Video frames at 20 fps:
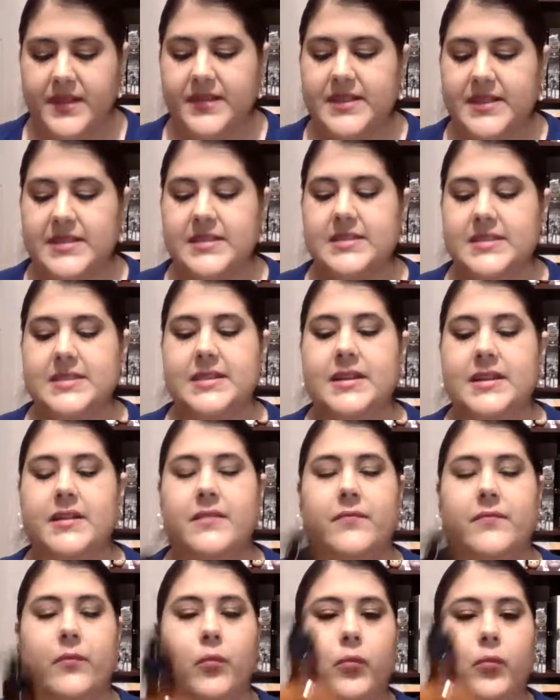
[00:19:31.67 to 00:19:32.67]
This is in
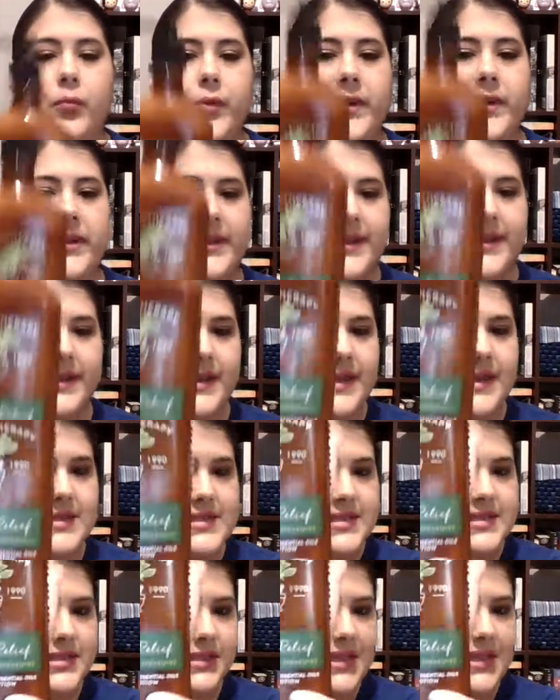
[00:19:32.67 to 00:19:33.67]
a really
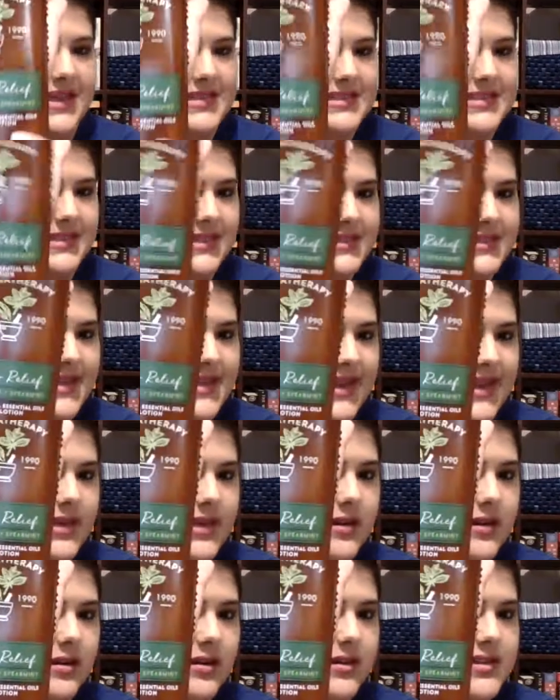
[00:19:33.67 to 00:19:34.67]
nice glass
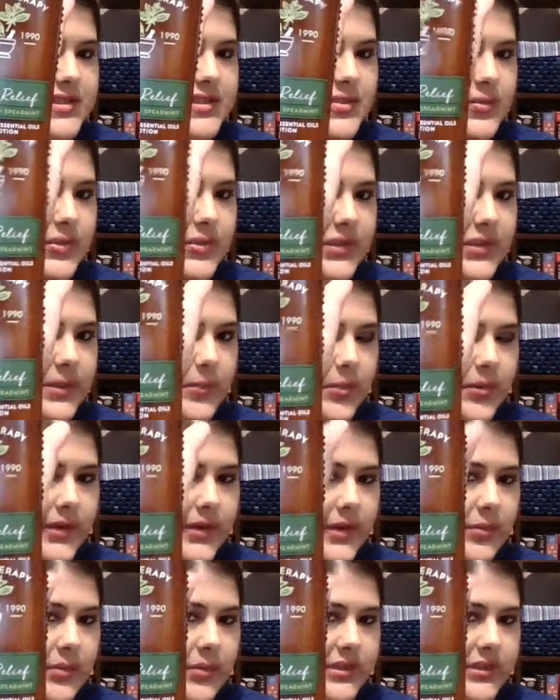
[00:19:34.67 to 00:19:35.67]
container. It's really
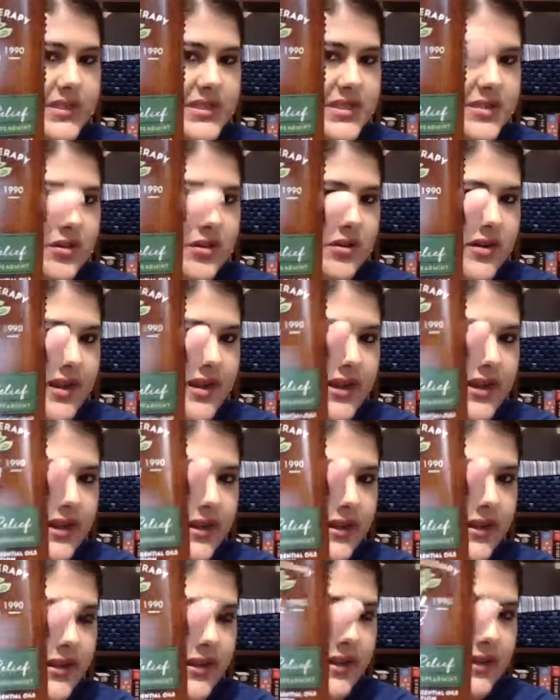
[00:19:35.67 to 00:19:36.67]
pretty, really
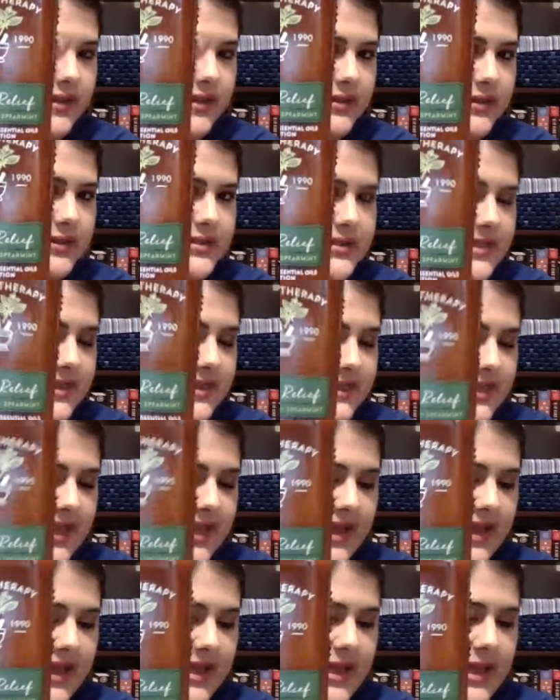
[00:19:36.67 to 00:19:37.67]
sturdy. Looks like
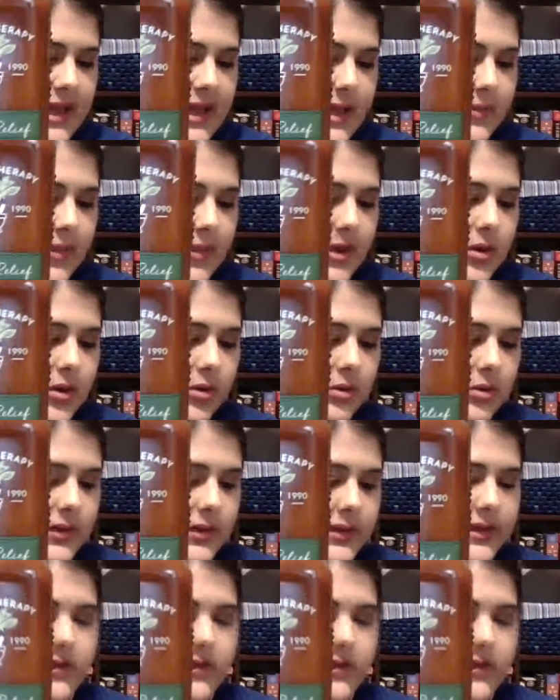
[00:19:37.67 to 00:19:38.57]
that. And my goal on